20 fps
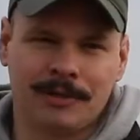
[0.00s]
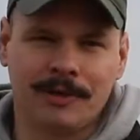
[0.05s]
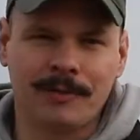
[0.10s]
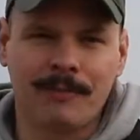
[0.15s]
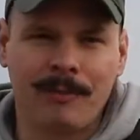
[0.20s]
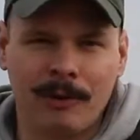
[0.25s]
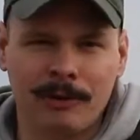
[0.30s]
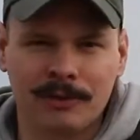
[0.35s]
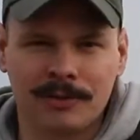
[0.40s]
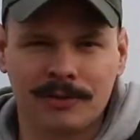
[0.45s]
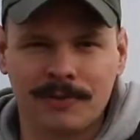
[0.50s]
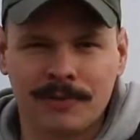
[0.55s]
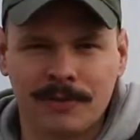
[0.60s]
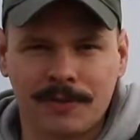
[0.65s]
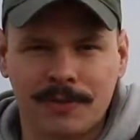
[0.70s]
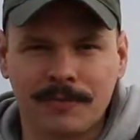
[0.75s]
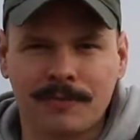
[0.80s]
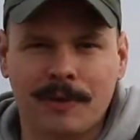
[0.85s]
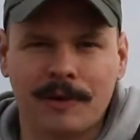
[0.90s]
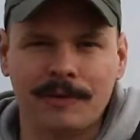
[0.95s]
components,
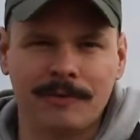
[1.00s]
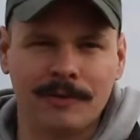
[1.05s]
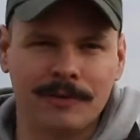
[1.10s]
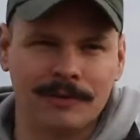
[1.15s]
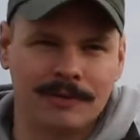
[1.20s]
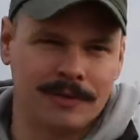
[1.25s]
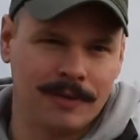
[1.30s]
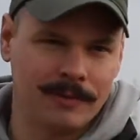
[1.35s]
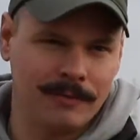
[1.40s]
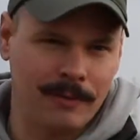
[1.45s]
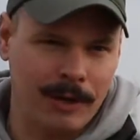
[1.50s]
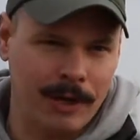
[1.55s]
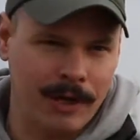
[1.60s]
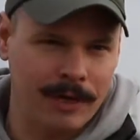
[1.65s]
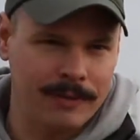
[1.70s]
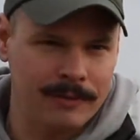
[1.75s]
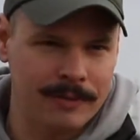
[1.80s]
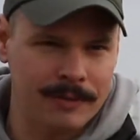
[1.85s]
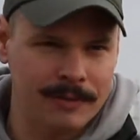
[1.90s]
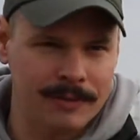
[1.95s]
which you might be able to see
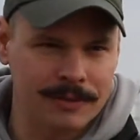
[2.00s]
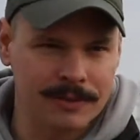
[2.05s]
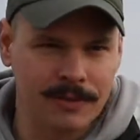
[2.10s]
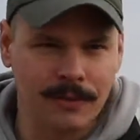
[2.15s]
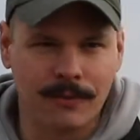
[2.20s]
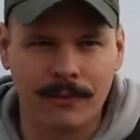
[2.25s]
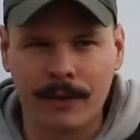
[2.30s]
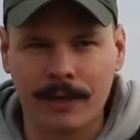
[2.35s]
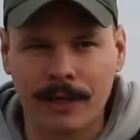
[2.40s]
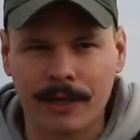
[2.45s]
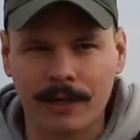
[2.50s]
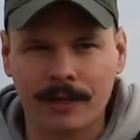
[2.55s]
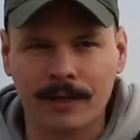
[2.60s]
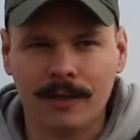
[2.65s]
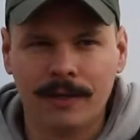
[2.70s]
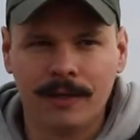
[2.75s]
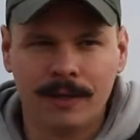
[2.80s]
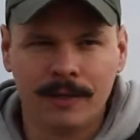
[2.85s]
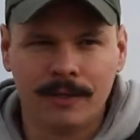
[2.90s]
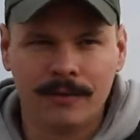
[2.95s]
behind me, is the wing,
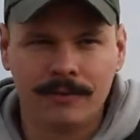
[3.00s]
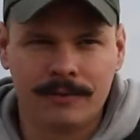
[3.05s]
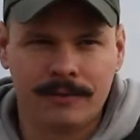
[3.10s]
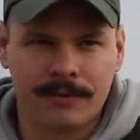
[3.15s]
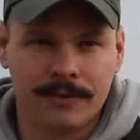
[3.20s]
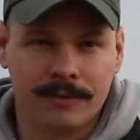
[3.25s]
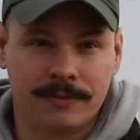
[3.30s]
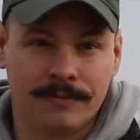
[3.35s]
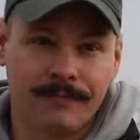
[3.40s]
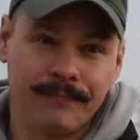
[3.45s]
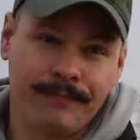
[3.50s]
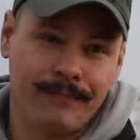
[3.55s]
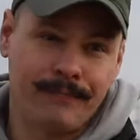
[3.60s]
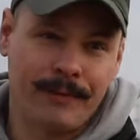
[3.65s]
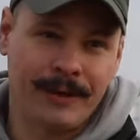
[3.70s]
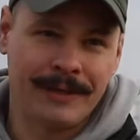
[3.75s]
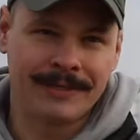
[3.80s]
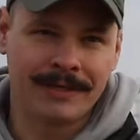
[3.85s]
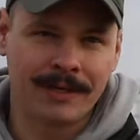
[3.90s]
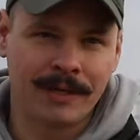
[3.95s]
which is
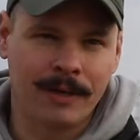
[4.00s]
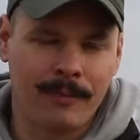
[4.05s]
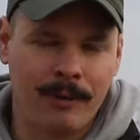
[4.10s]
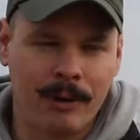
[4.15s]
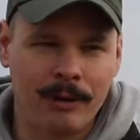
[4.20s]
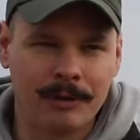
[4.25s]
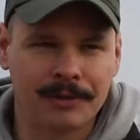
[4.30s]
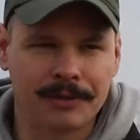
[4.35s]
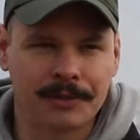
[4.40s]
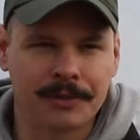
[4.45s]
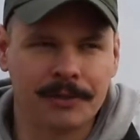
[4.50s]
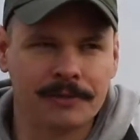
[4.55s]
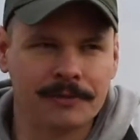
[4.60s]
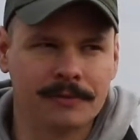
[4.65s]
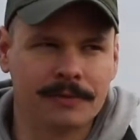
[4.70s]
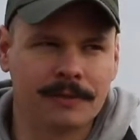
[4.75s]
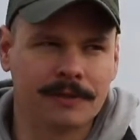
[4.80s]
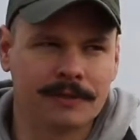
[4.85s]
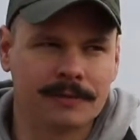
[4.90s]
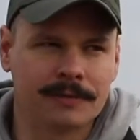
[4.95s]
basically a parachute
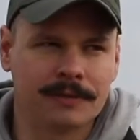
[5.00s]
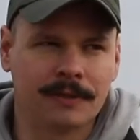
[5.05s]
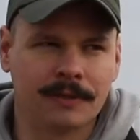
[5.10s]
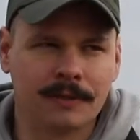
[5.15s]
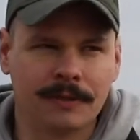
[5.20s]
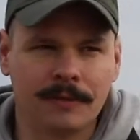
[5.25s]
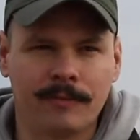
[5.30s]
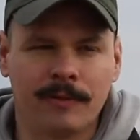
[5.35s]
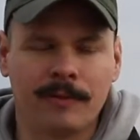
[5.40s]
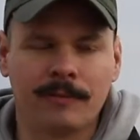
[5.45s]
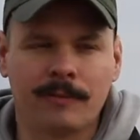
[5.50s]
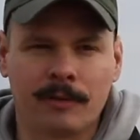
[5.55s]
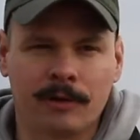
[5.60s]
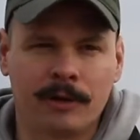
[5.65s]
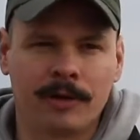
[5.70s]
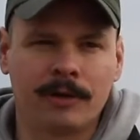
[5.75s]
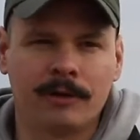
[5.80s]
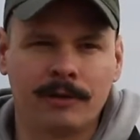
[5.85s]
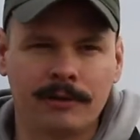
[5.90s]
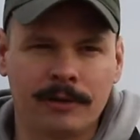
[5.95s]
that's a little bit more
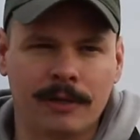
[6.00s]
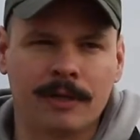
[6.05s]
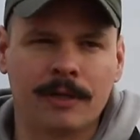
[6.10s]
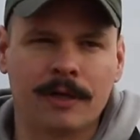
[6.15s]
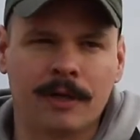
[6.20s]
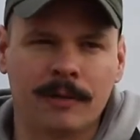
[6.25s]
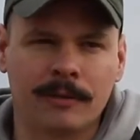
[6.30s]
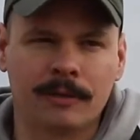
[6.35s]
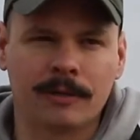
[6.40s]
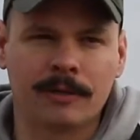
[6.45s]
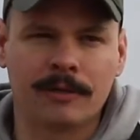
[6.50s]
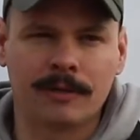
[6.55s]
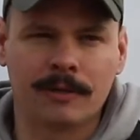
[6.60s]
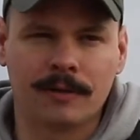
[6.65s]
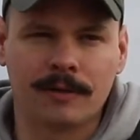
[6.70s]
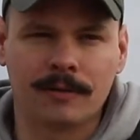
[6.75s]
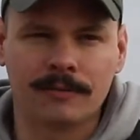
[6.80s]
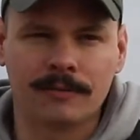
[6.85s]
aerodynamic than a